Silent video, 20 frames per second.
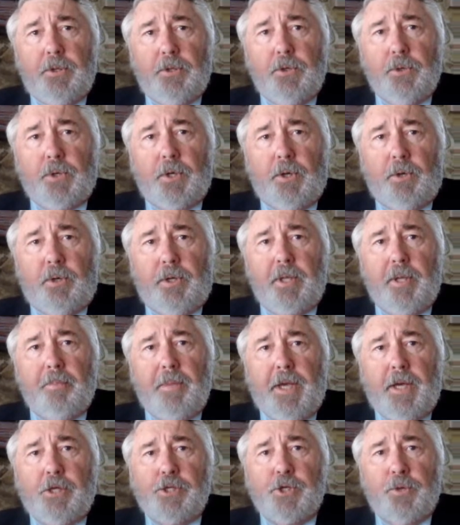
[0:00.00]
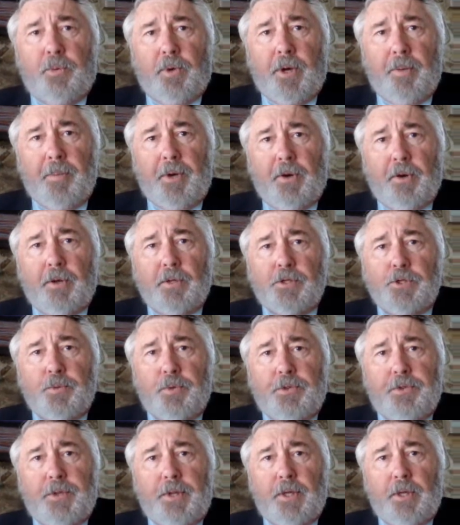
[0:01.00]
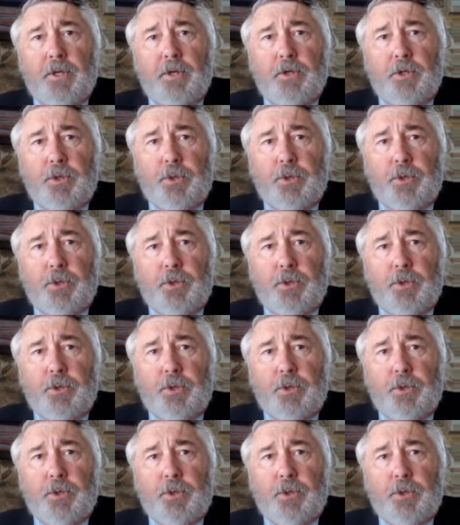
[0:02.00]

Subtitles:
You can only imagine what Americans would think and